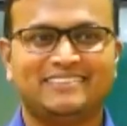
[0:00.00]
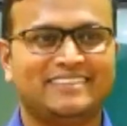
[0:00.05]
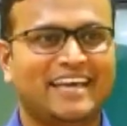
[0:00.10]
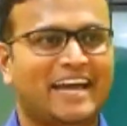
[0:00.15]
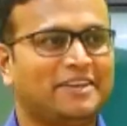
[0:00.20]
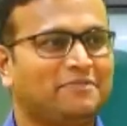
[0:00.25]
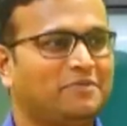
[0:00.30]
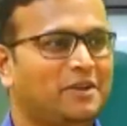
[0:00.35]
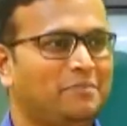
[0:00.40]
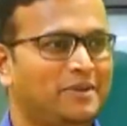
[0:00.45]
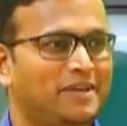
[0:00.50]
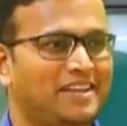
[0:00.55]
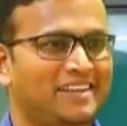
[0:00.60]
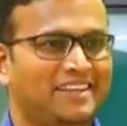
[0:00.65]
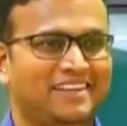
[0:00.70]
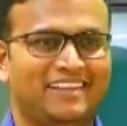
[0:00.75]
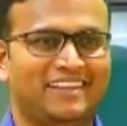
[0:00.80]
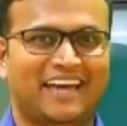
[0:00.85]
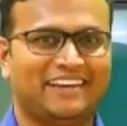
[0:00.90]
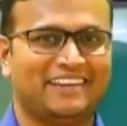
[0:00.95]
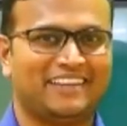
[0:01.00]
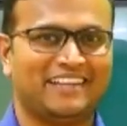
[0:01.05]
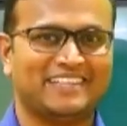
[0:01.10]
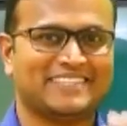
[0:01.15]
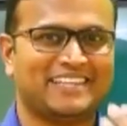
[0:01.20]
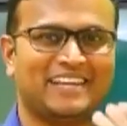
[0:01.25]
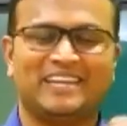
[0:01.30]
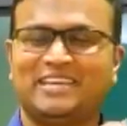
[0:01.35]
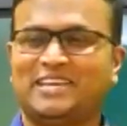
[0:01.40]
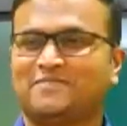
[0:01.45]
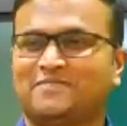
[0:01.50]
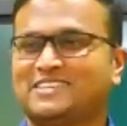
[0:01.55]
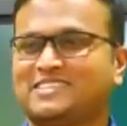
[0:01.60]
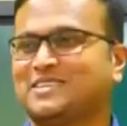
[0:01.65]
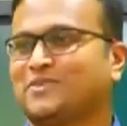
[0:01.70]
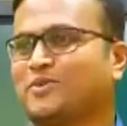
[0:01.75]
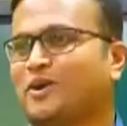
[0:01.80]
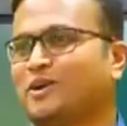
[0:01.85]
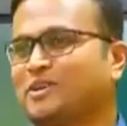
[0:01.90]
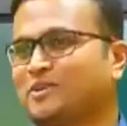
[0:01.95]
That will be, and recently he was
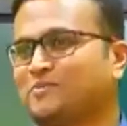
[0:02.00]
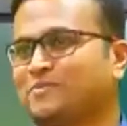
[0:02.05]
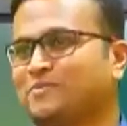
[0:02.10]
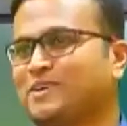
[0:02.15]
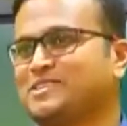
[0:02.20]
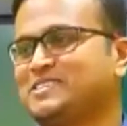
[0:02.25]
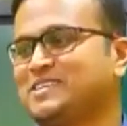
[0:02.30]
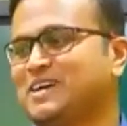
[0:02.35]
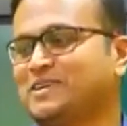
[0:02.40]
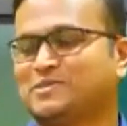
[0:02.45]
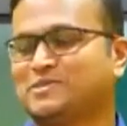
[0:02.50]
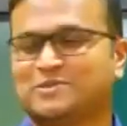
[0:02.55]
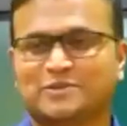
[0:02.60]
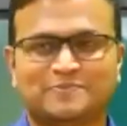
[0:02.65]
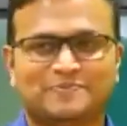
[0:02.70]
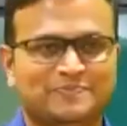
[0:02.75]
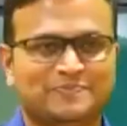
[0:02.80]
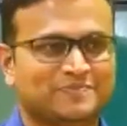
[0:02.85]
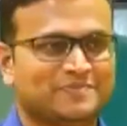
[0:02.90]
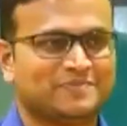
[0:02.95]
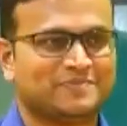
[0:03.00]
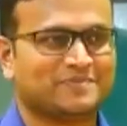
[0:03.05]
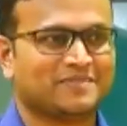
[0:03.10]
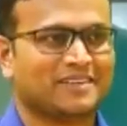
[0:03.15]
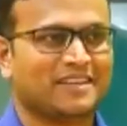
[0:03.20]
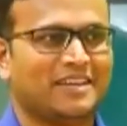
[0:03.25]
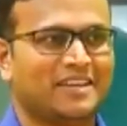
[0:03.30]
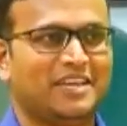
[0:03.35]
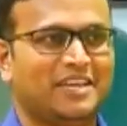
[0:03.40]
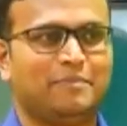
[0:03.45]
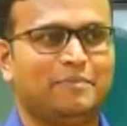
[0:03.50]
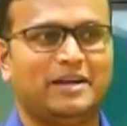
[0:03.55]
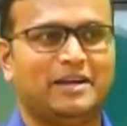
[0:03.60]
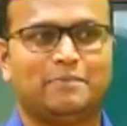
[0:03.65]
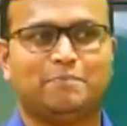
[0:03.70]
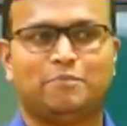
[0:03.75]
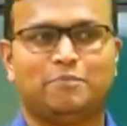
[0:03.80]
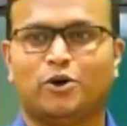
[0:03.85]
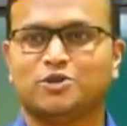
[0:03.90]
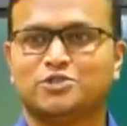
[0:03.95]
in controversy also. He made
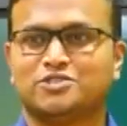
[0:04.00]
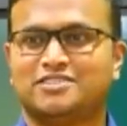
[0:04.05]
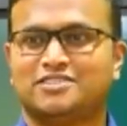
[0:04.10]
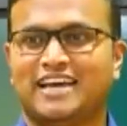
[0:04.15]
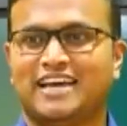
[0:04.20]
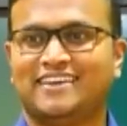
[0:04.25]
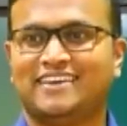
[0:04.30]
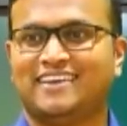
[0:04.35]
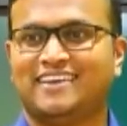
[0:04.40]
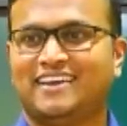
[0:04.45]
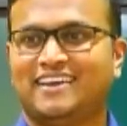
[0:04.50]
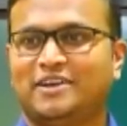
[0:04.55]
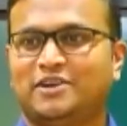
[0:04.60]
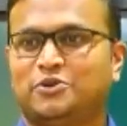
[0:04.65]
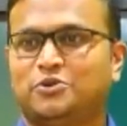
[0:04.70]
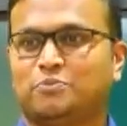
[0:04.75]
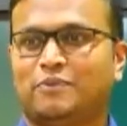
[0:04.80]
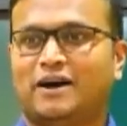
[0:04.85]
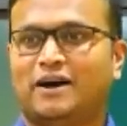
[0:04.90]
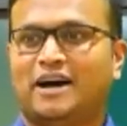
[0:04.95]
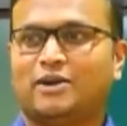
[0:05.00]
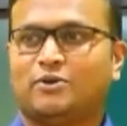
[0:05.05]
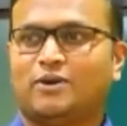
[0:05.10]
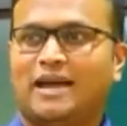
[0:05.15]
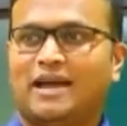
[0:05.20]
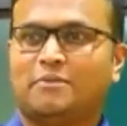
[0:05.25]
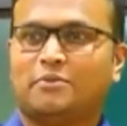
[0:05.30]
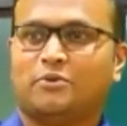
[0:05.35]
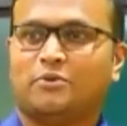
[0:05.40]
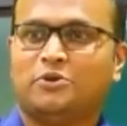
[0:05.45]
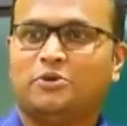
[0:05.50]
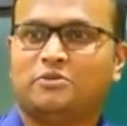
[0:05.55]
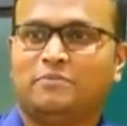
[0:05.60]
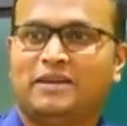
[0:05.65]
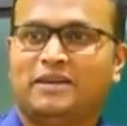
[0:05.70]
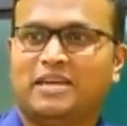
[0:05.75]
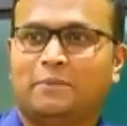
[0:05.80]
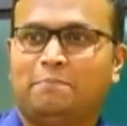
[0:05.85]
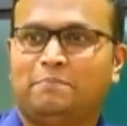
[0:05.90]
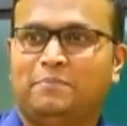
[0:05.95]
a post that tomorrow I am going to
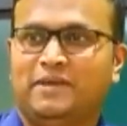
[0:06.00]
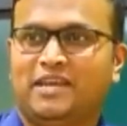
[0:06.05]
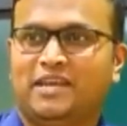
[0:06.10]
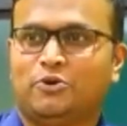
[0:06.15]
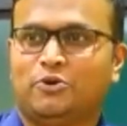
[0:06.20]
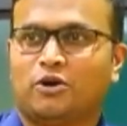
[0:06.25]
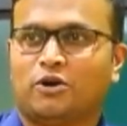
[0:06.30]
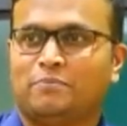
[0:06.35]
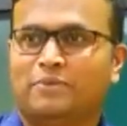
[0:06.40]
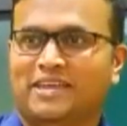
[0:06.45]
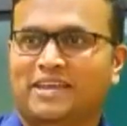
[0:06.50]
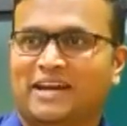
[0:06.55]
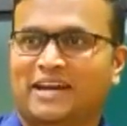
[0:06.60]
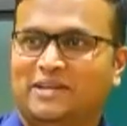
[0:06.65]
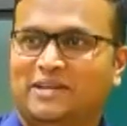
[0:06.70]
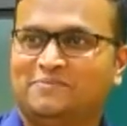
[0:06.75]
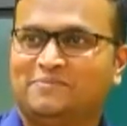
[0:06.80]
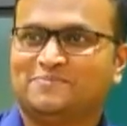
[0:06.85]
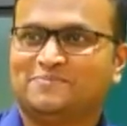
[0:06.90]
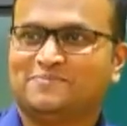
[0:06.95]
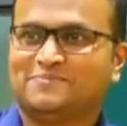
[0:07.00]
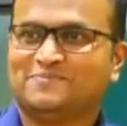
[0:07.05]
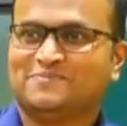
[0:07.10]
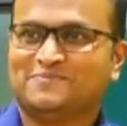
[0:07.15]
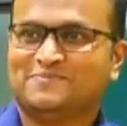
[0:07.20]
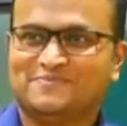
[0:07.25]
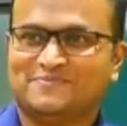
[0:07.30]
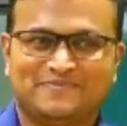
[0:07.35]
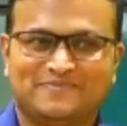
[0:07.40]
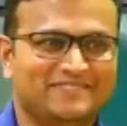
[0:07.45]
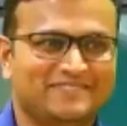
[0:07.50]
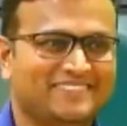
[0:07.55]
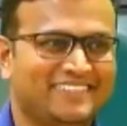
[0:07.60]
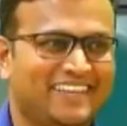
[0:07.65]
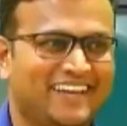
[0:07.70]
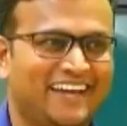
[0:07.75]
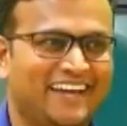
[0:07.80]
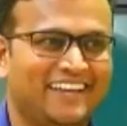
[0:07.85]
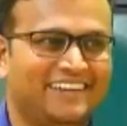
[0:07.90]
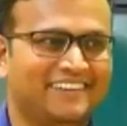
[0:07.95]
make a peacock biryani.
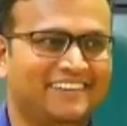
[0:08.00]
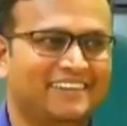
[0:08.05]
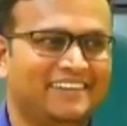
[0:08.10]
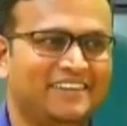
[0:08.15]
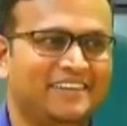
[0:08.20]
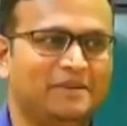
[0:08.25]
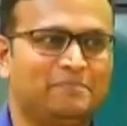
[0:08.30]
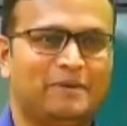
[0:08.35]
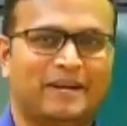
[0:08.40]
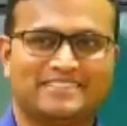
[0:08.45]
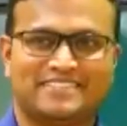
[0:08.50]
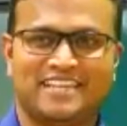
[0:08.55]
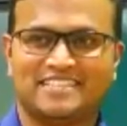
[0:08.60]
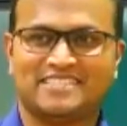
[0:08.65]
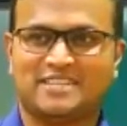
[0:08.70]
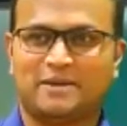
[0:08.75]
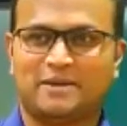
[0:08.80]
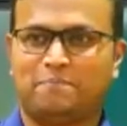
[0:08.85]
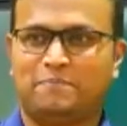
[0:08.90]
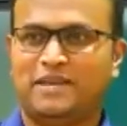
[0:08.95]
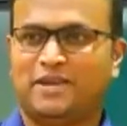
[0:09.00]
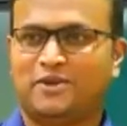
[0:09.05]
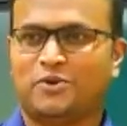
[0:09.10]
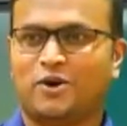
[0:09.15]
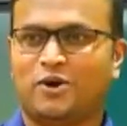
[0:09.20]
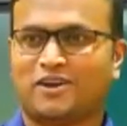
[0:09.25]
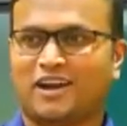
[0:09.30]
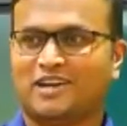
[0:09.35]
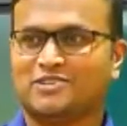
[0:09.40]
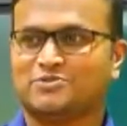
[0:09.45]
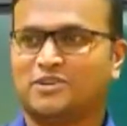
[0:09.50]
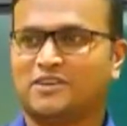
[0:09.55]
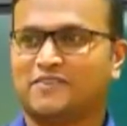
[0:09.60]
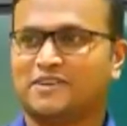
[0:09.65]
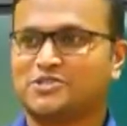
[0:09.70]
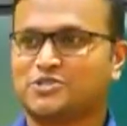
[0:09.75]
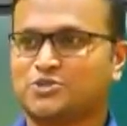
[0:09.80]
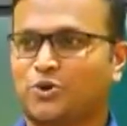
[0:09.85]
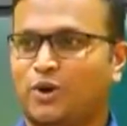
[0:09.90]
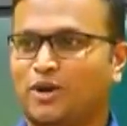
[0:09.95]
And he purchased the peacock also.
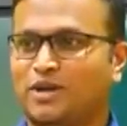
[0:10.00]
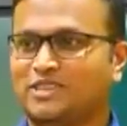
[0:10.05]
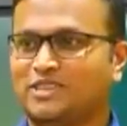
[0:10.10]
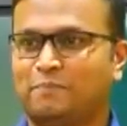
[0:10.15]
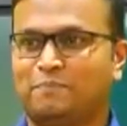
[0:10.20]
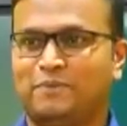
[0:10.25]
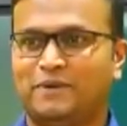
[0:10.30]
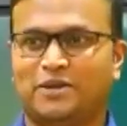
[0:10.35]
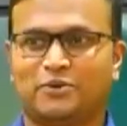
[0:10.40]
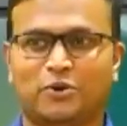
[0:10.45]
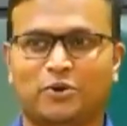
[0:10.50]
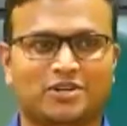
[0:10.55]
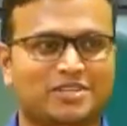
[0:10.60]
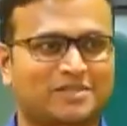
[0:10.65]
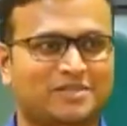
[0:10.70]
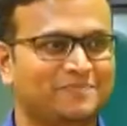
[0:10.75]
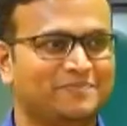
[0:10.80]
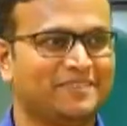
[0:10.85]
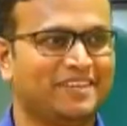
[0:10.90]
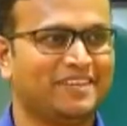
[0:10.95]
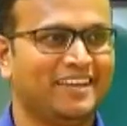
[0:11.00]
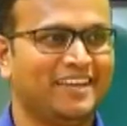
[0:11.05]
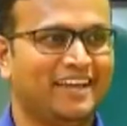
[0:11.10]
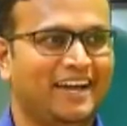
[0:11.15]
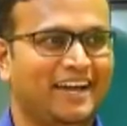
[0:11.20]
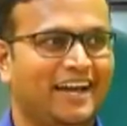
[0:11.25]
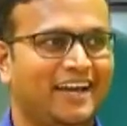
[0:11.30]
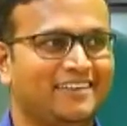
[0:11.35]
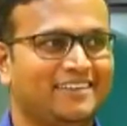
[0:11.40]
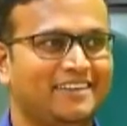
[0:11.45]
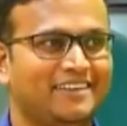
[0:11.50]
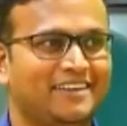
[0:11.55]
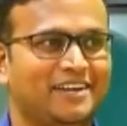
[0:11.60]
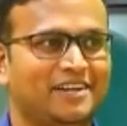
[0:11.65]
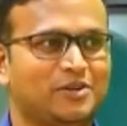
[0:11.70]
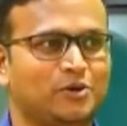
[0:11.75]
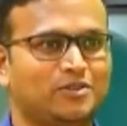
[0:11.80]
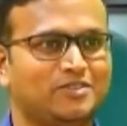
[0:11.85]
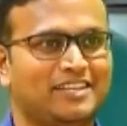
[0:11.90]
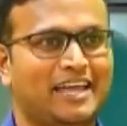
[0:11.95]
He was showing the peacock, and
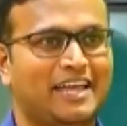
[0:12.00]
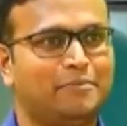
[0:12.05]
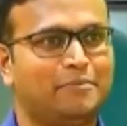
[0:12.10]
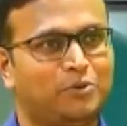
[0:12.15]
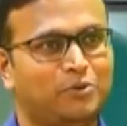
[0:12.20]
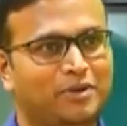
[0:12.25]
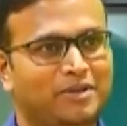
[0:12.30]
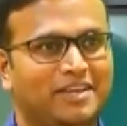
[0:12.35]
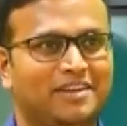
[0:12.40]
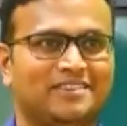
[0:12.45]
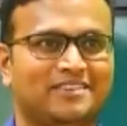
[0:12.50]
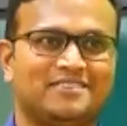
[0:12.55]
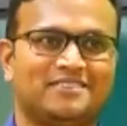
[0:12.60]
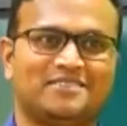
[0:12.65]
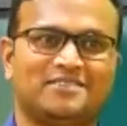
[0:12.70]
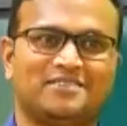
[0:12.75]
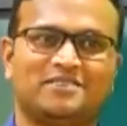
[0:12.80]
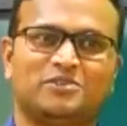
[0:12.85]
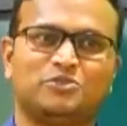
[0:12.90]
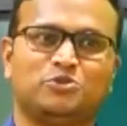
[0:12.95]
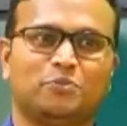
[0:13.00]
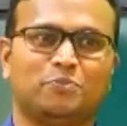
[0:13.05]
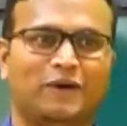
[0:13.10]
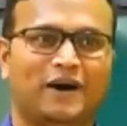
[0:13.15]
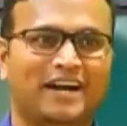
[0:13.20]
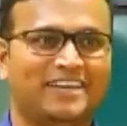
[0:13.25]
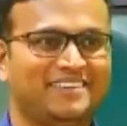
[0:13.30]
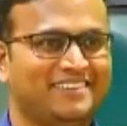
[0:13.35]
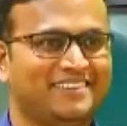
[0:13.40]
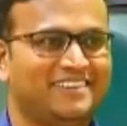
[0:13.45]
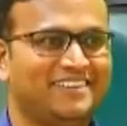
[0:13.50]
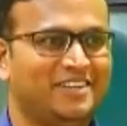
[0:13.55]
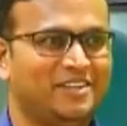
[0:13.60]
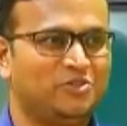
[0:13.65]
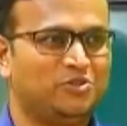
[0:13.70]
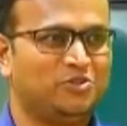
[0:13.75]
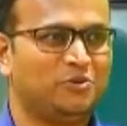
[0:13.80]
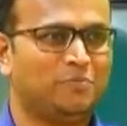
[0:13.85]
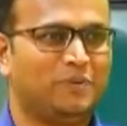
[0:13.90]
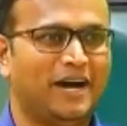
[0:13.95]
he told that I'm doing in Dubai.
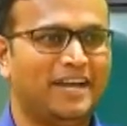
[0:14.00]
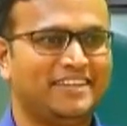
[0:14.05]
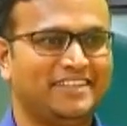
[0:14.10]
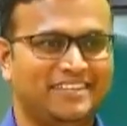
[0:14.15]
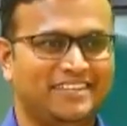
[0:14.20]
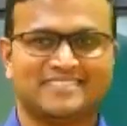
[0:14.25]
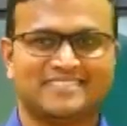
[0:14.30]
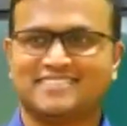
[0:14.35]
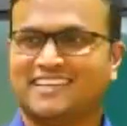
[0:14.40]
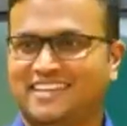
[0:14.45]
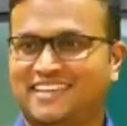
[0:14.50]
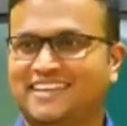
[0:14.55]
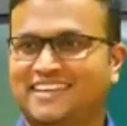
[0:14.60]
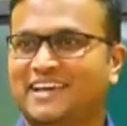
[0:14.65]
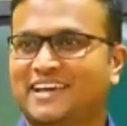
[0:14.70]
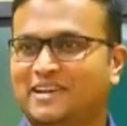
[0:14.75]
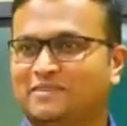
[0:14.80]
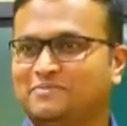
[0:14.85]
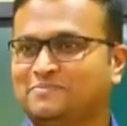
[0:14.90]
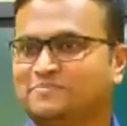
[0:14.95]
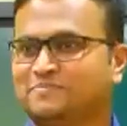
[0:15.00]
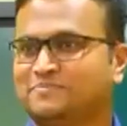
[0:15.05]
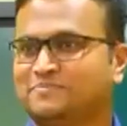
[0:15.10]
In Dubai, it is legal.